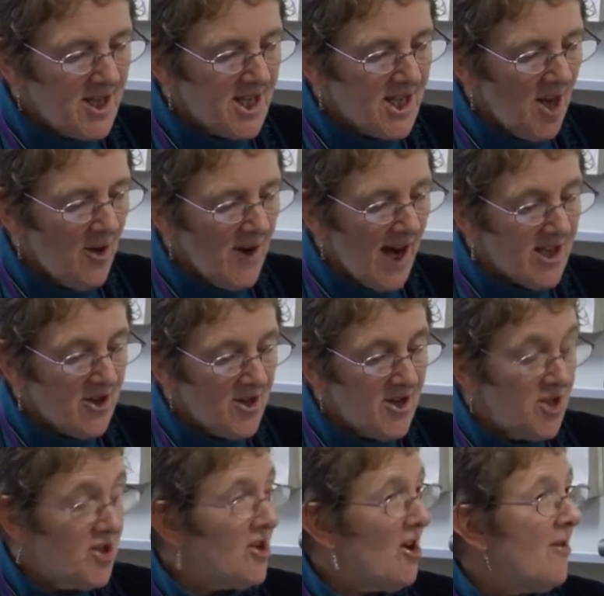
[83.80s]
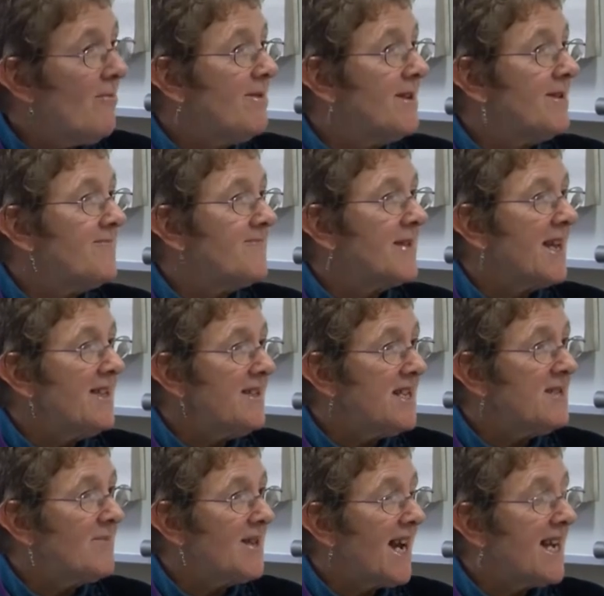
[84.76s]
So I got a job in
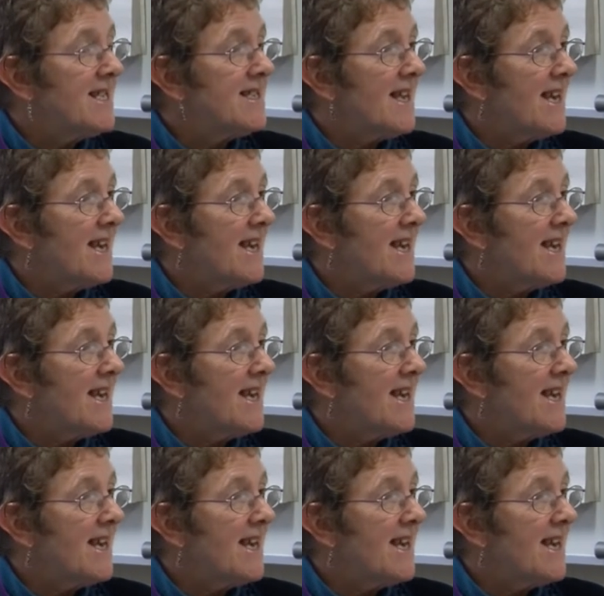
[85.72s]
this place